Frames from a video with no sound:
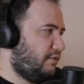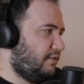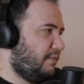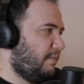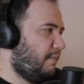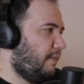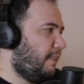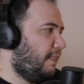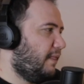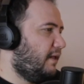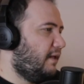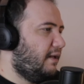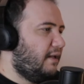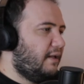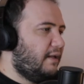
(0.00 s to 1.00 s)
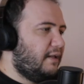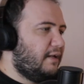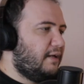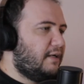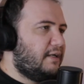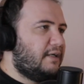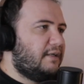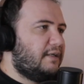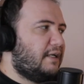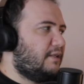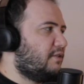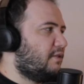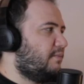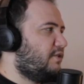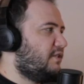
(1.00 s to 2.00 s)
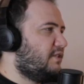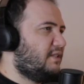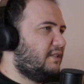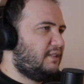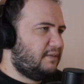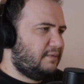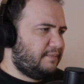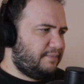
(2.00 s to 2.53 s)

Okay, so I'm just gonna